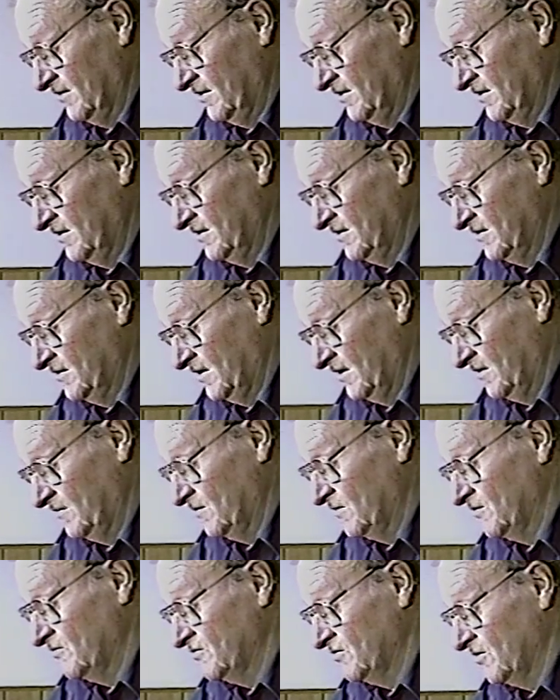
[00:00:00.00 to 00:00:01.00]
His name
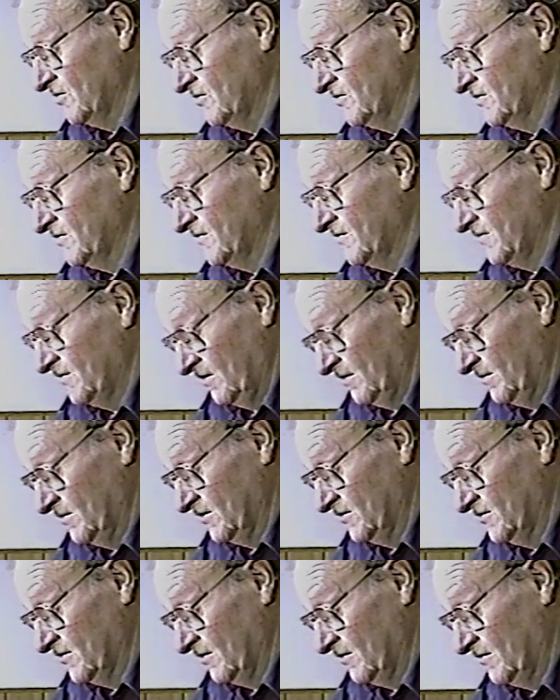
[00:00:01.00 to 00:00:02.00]
was Joseph
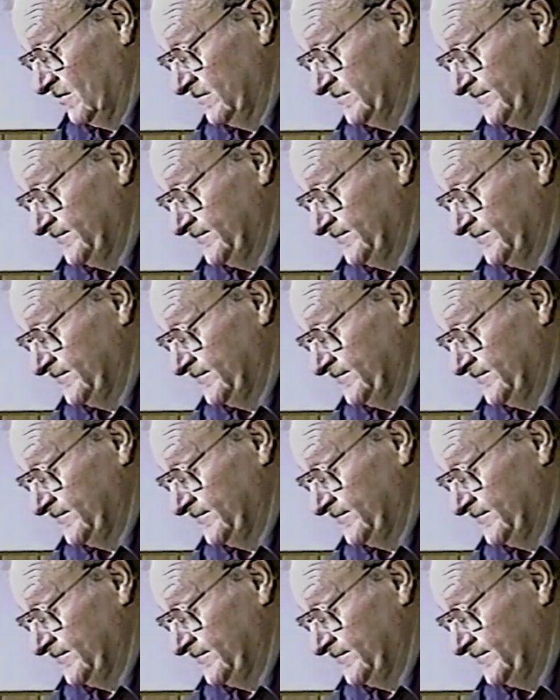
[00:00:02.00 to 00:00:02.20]
Robicheau.